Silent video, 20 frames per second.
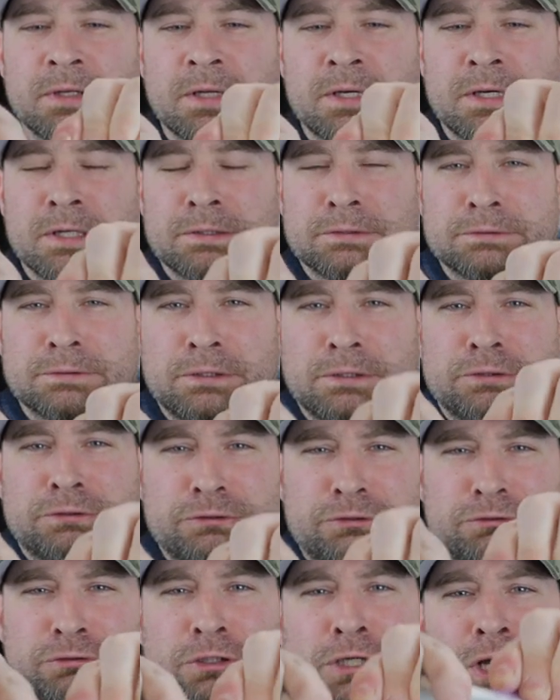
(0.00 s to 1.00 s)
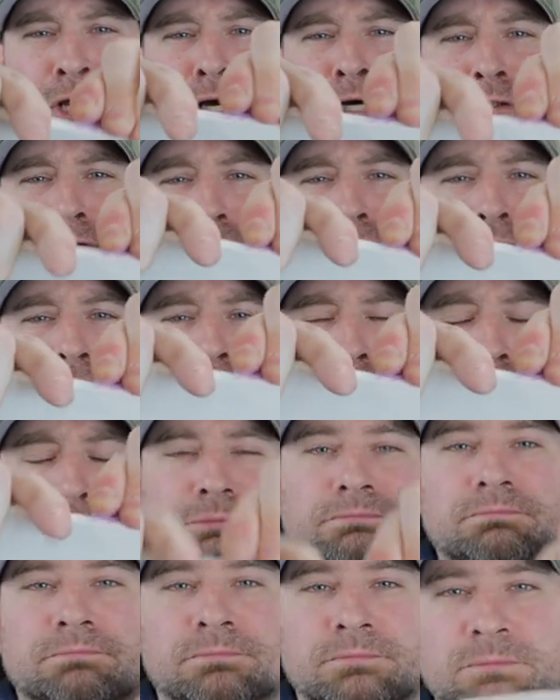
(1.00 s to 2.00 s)
Nice hedge
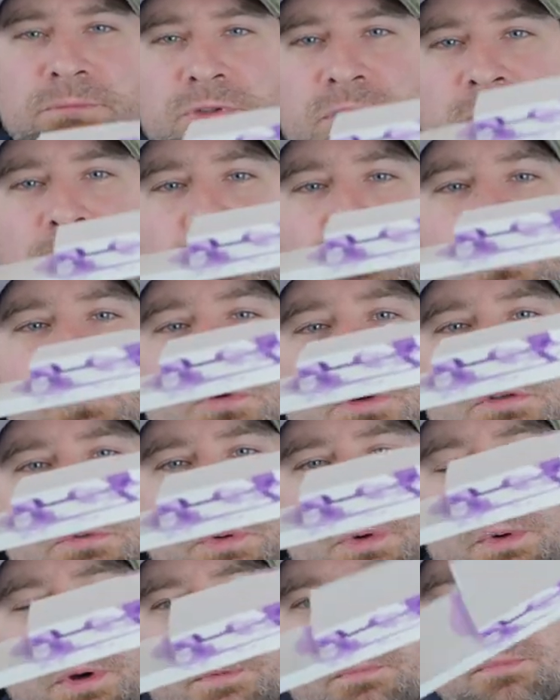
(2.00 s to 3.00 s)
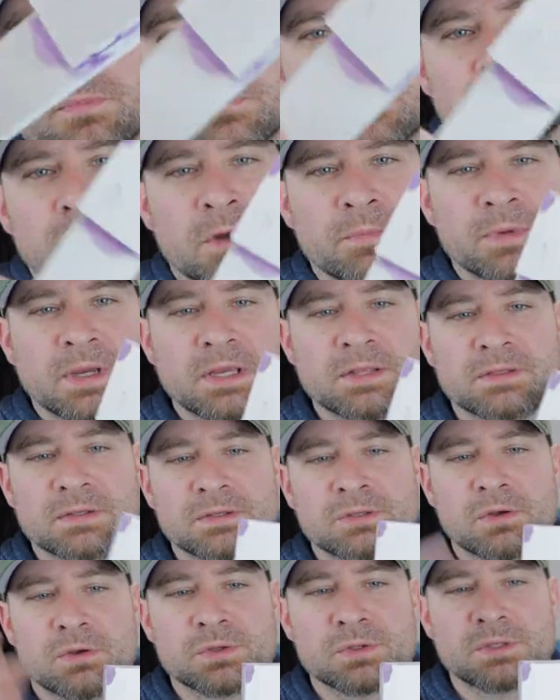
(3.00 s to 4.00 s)
So that glue works pretty well. So I'm gonna get
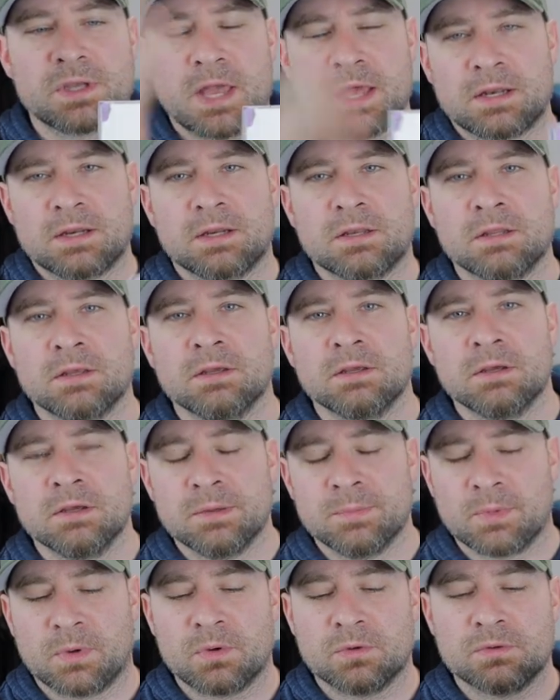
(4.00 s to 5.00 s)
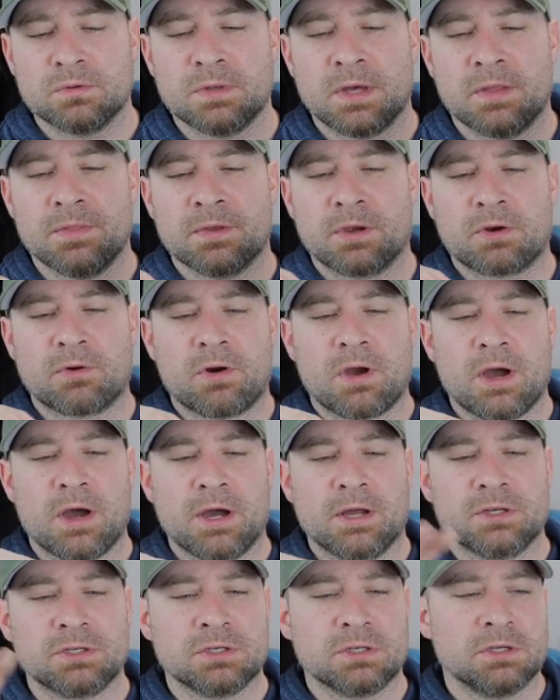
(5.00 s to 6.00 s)
this all sanded, go do that in the
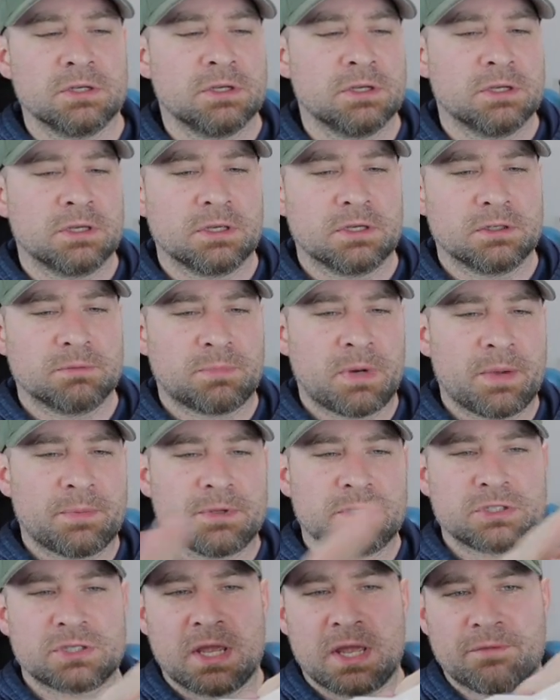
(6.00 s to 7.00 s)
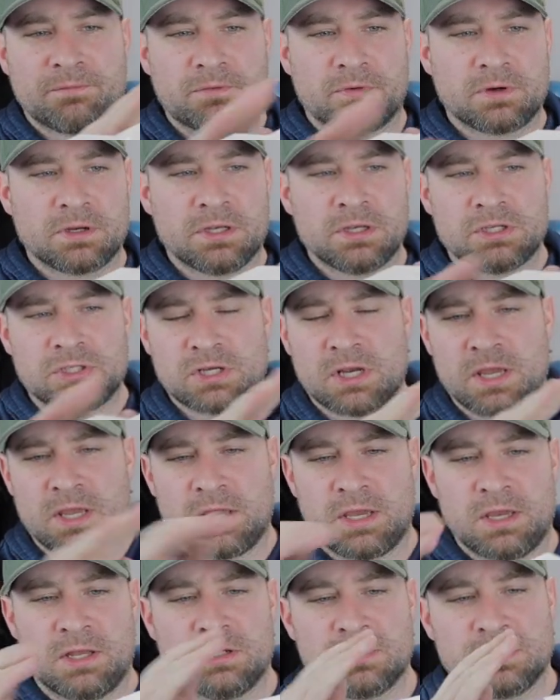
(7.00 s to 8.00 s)
garage. Probably chamfer each
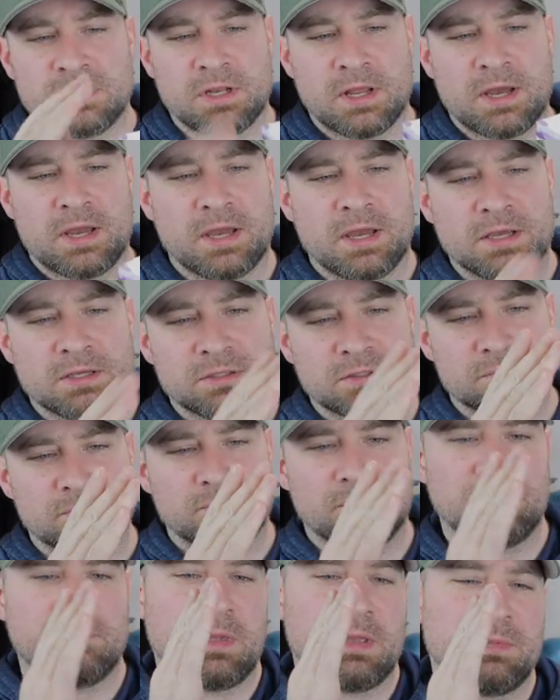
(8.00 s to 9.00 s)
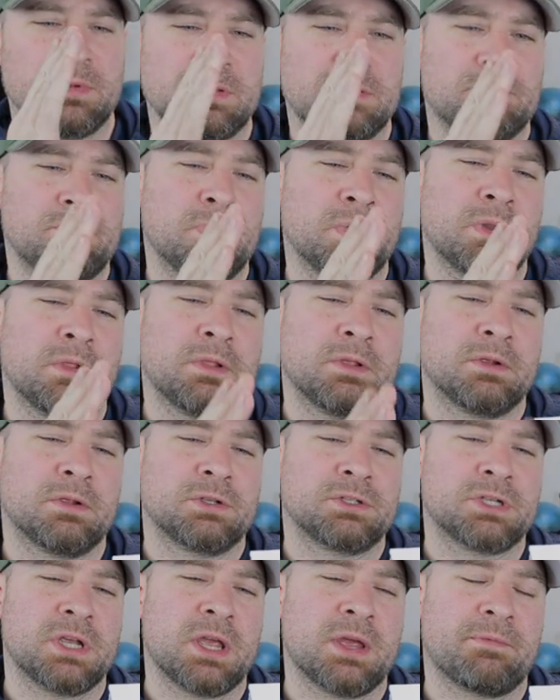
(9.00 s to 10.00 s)
edge, nice. Maybe put a
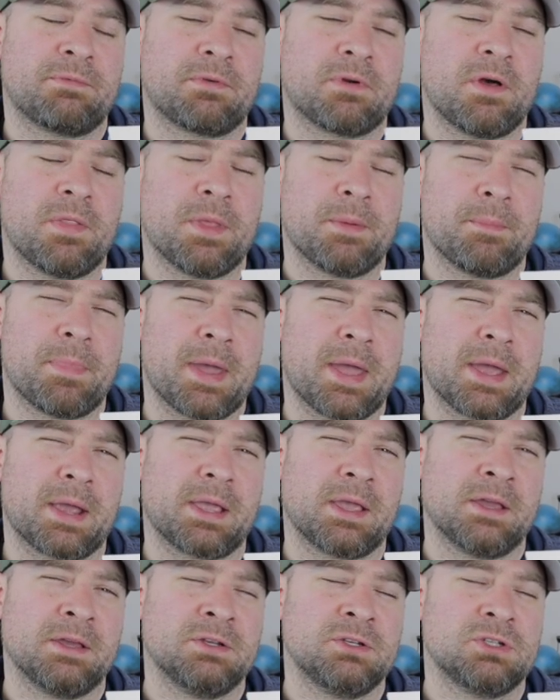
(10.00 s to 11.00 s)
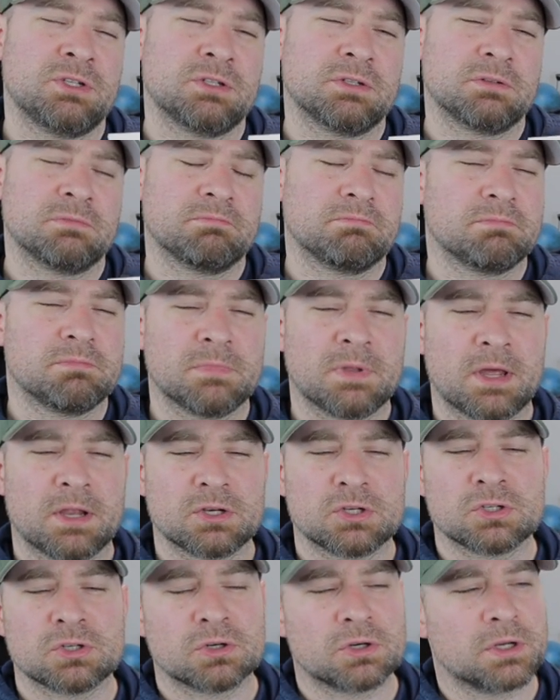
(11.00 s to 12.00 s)
little chamfer on the back edge,
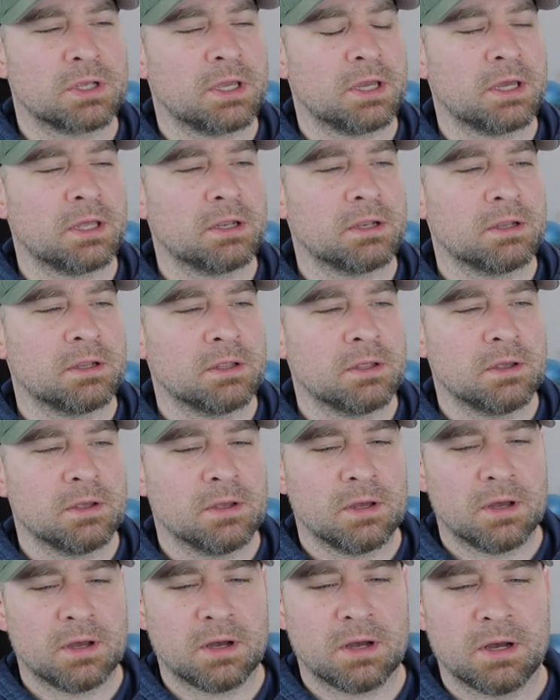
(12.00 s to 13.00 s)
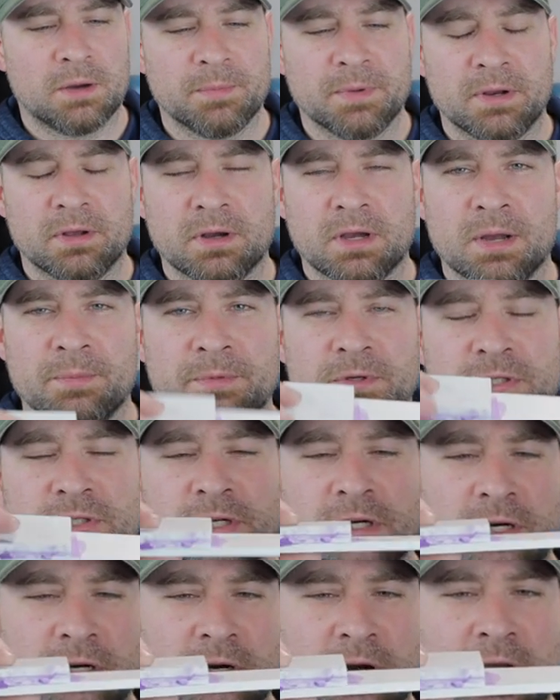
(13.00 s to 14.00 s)
not sure yet. Um, and I'll come and
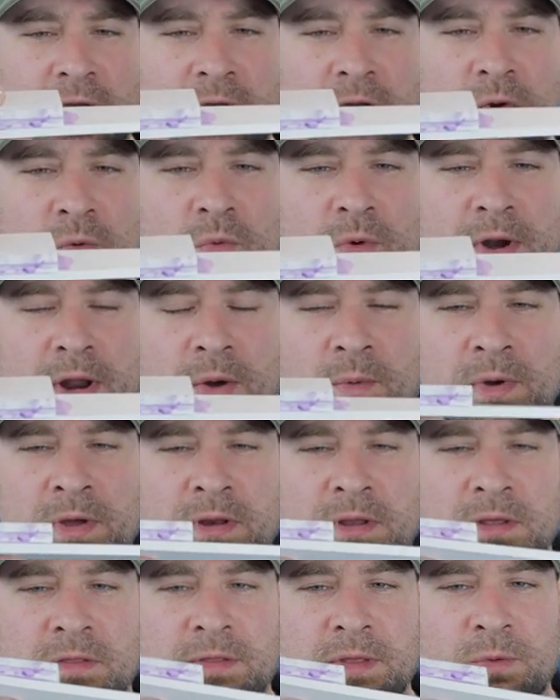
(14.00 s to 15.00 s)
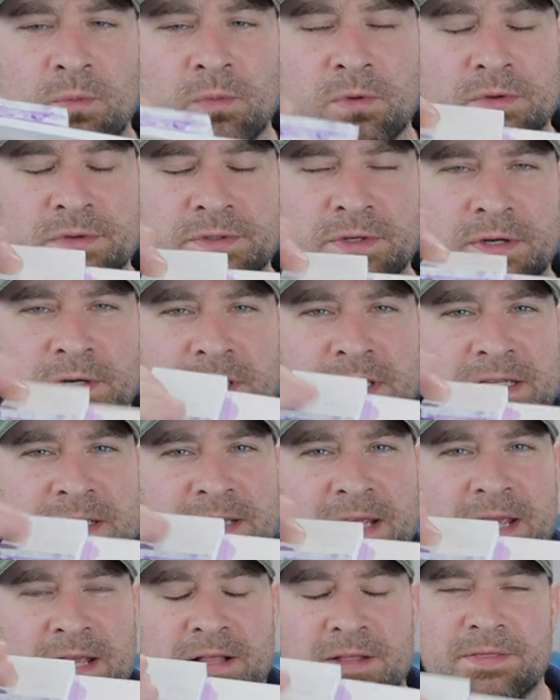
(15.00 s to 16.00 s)
share what I went and then we'll start
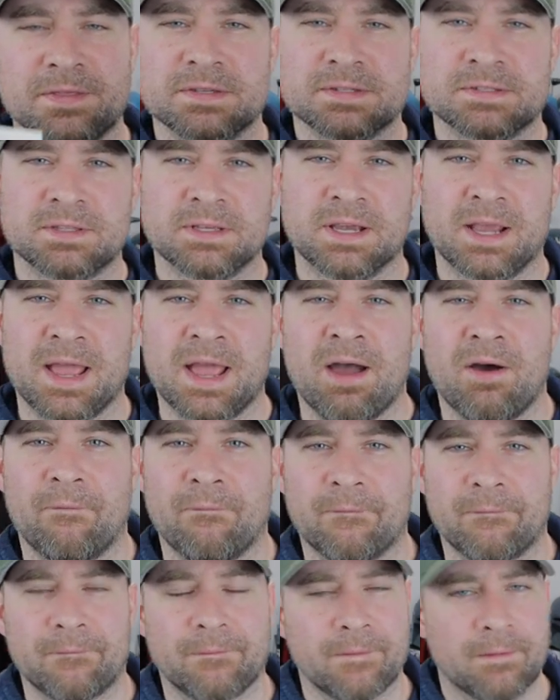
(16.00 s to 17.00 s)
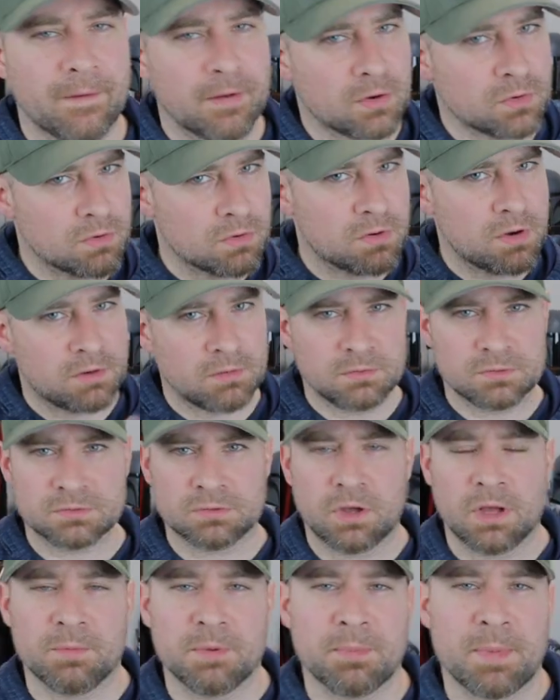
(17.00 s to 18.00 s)
detailing this thing out.
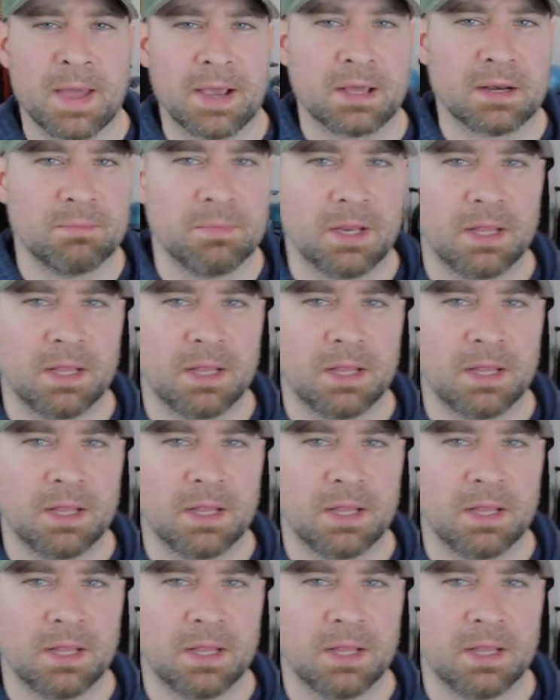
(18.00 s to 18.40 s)
So I'll be back in a